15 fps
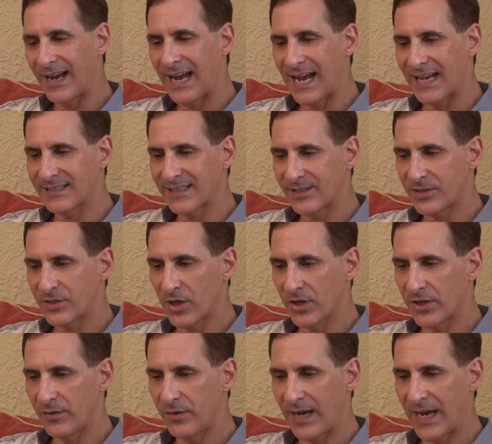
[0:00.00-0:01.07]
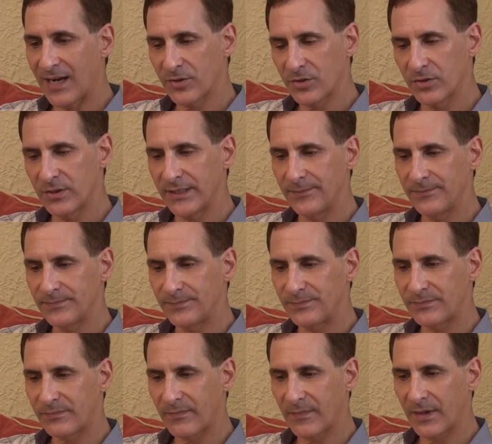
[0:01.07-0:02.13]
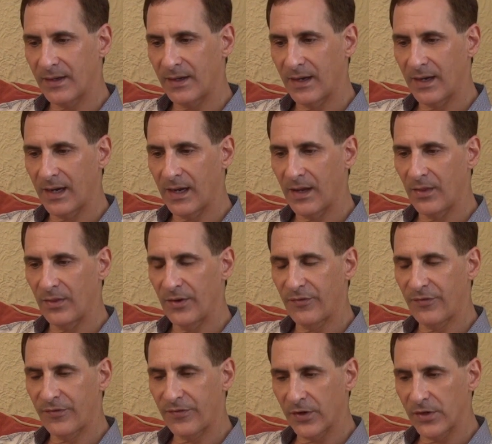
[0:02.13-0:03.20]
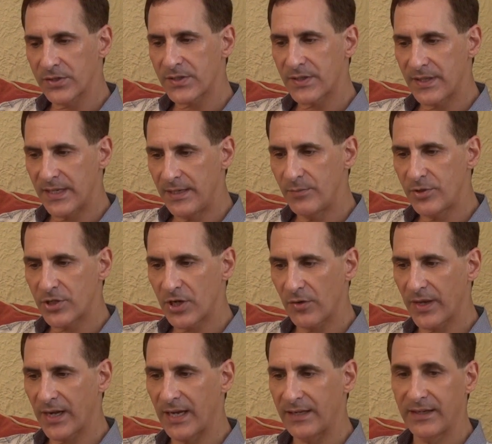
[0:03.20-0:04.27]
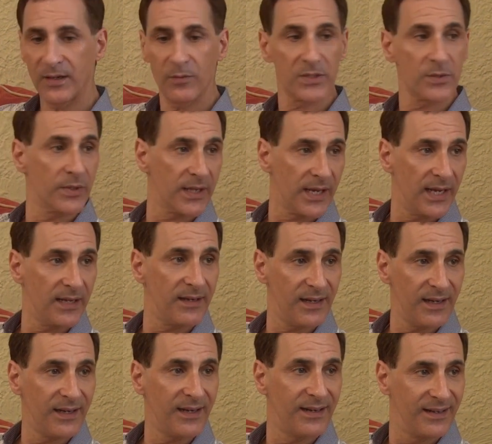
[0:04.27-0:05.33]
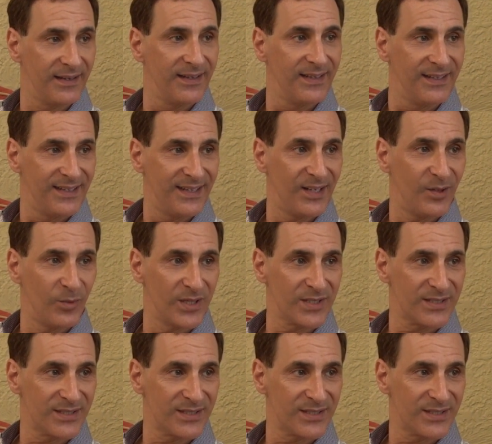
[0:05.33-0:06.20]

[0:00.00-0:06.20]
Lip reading: as I started, actually, the first theme show that I did was with KT. It was,